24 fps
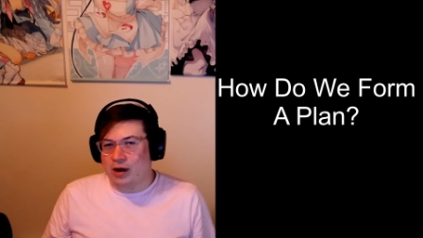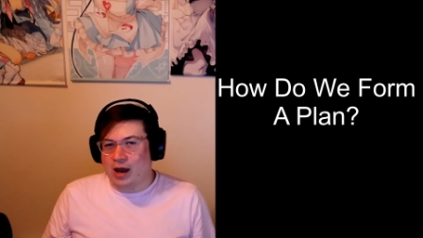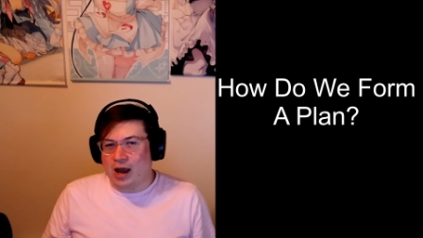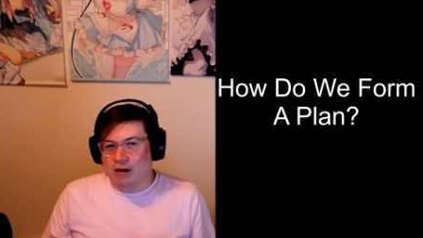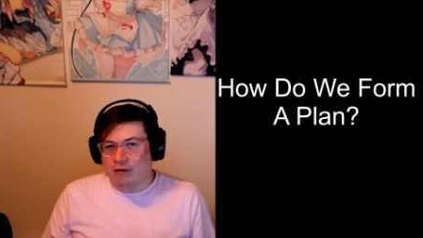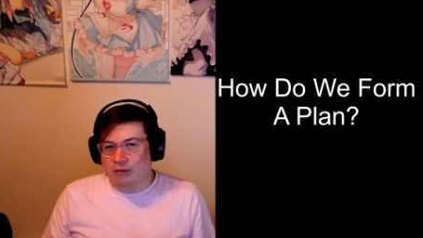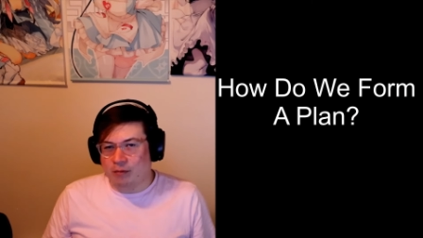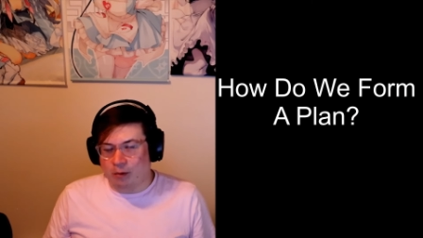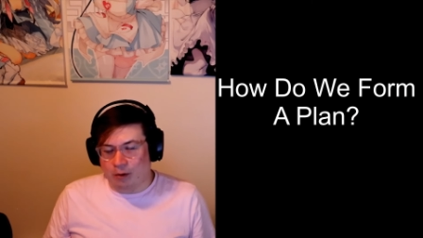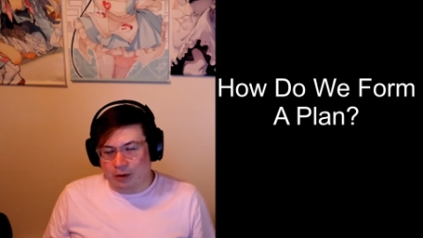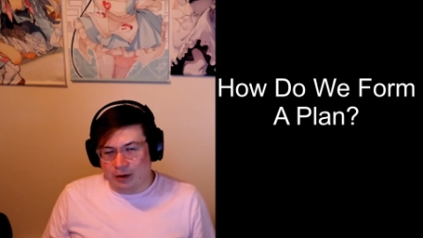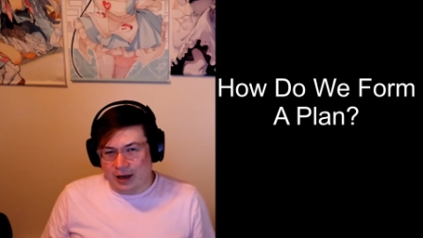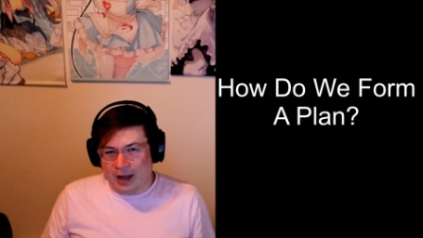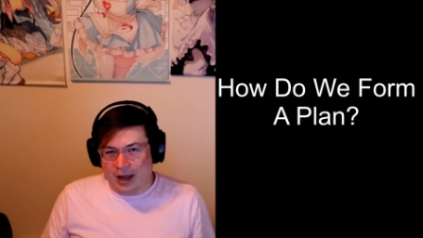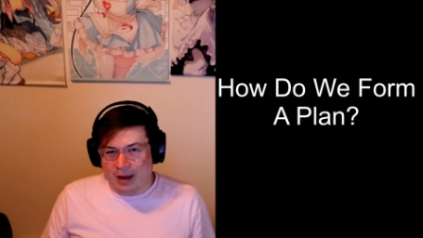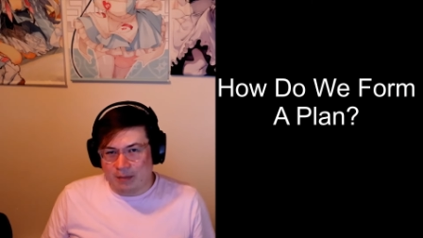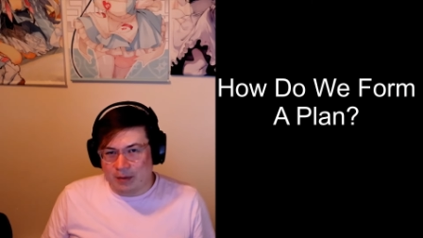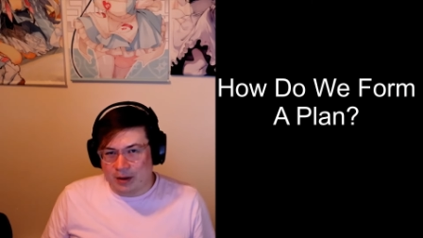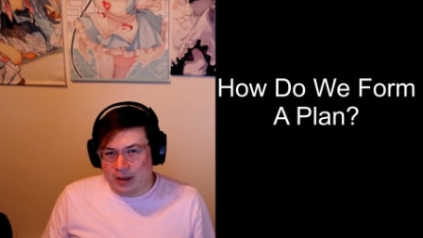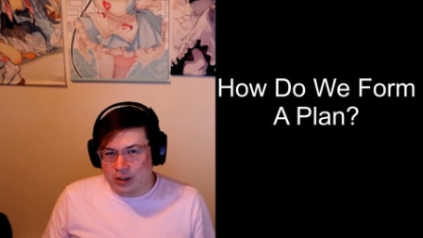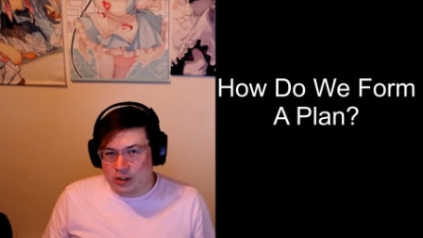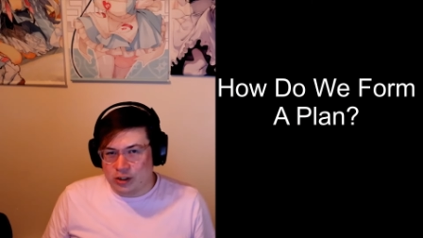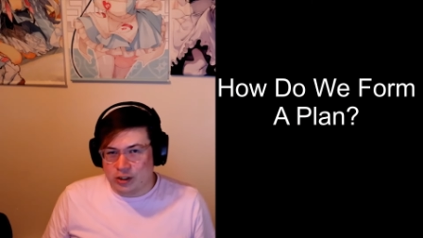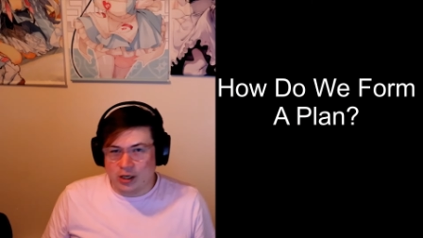have more
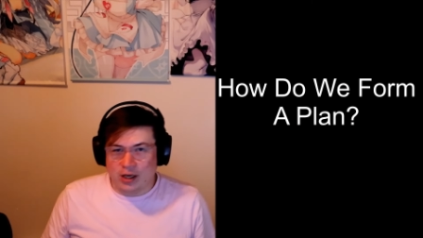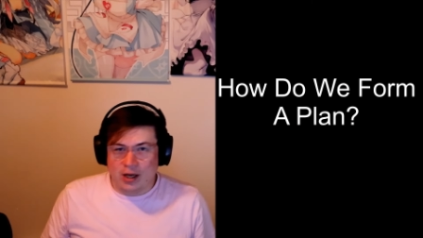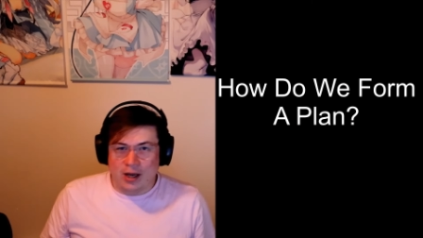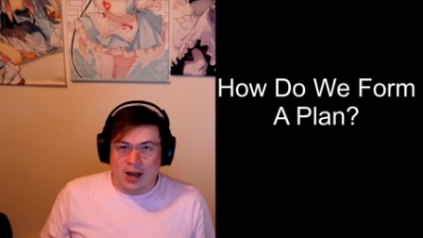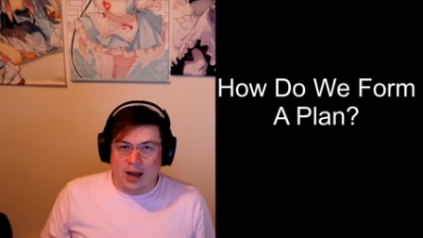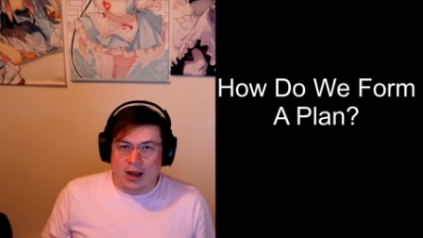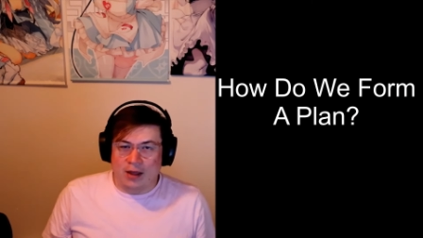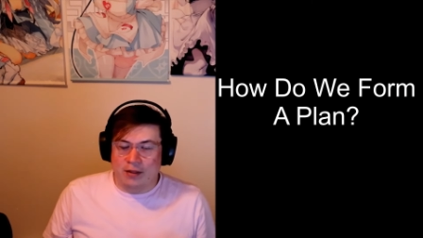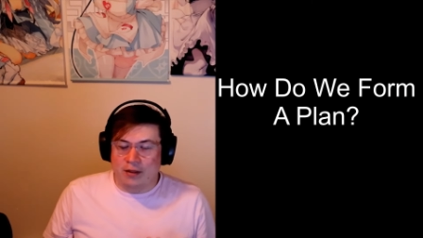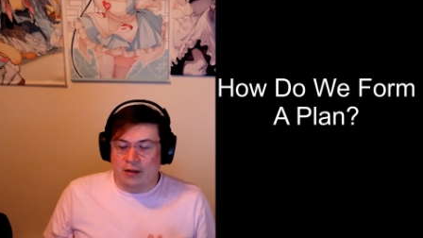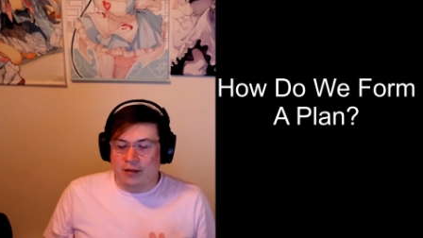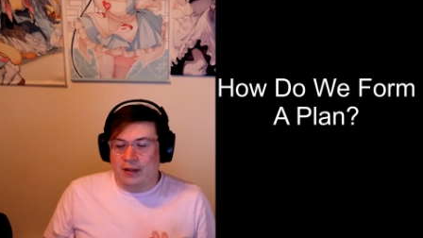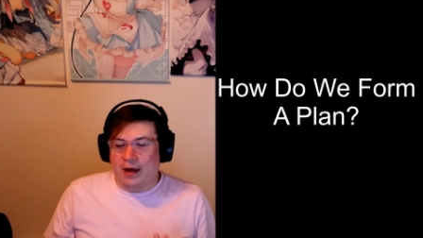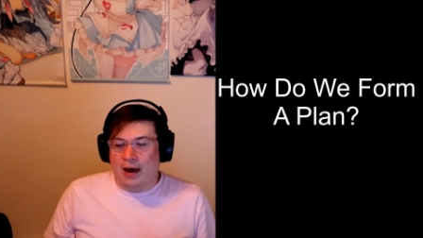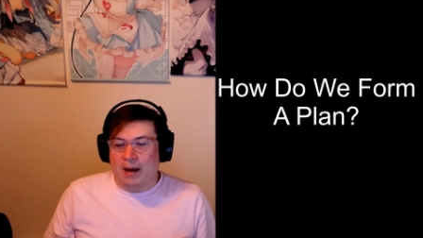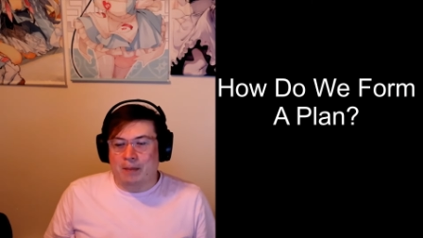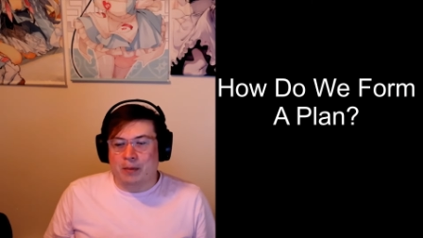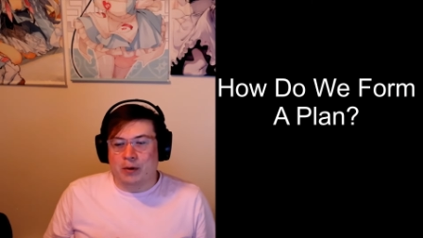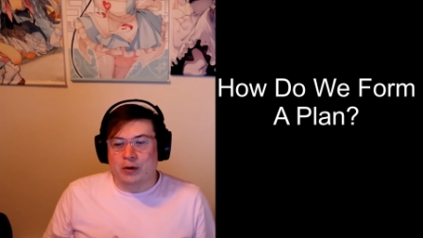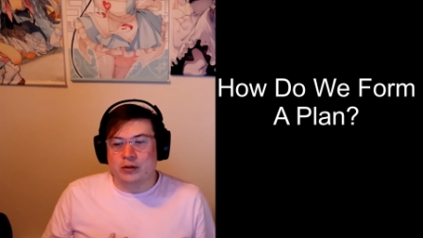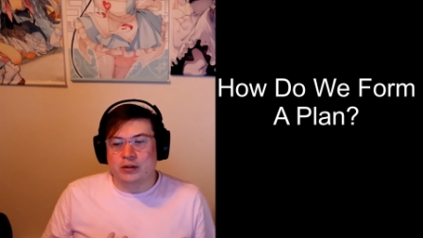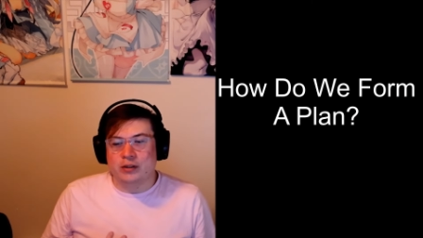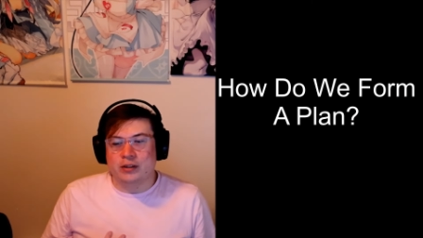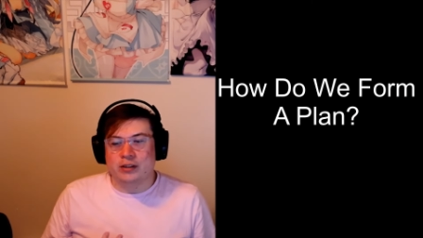damage and then that
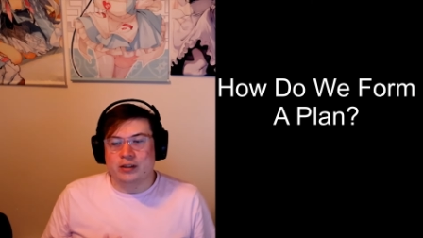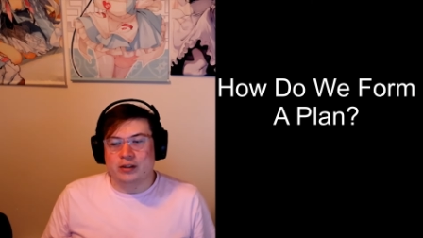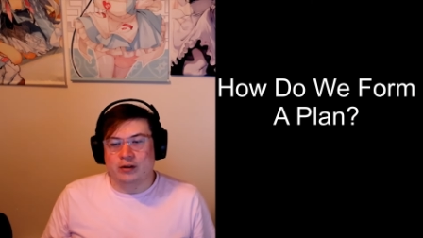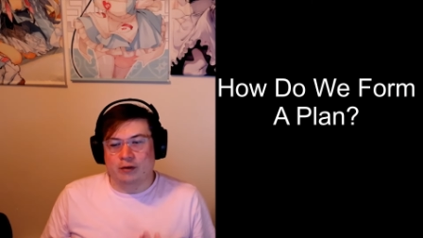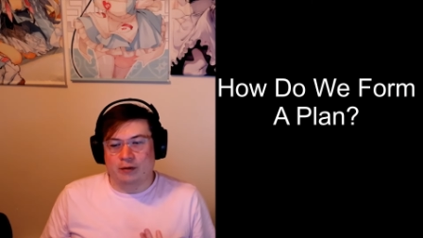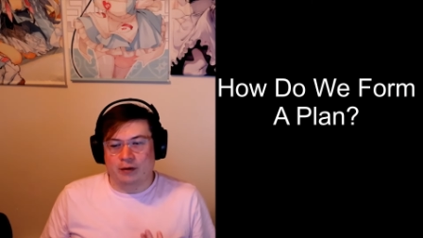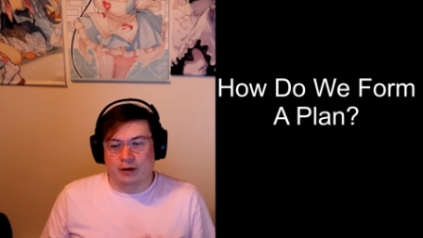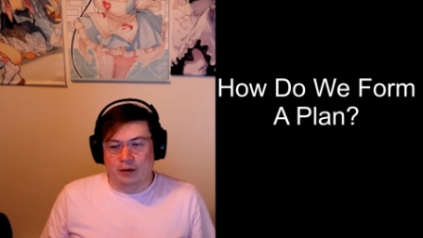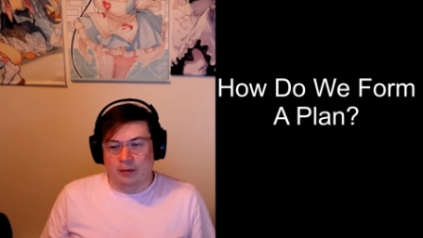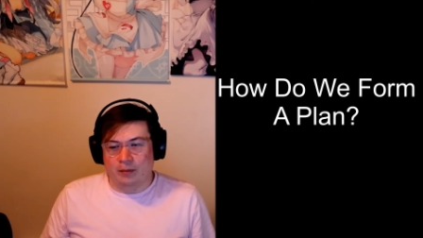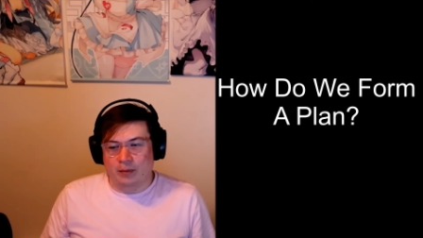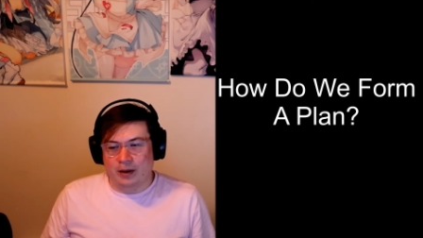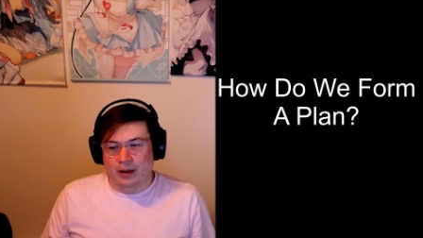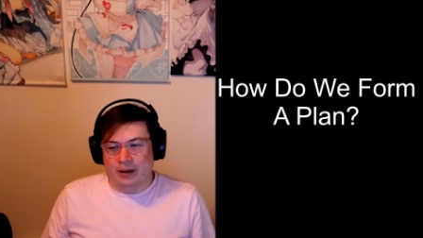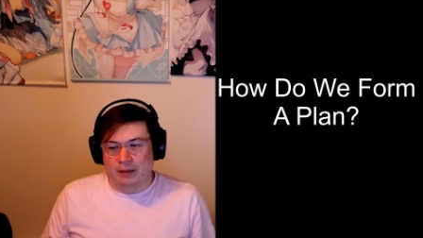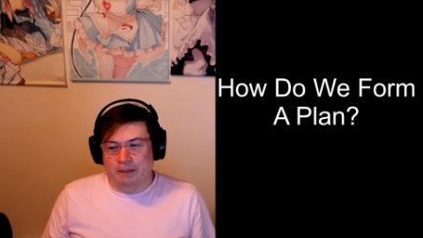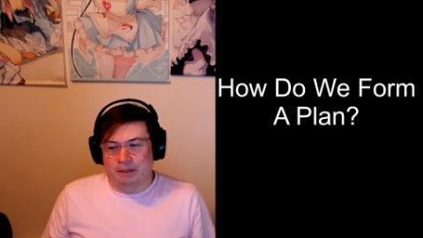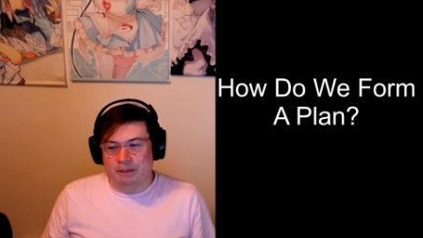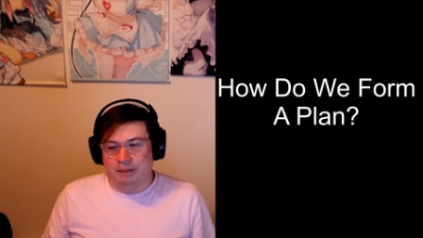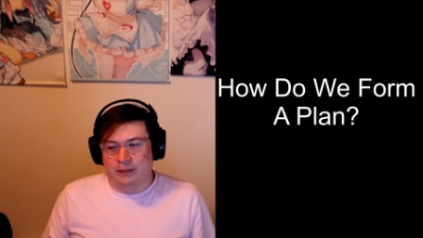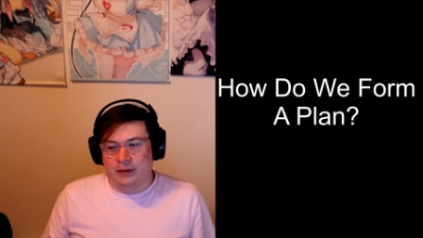person is going to win.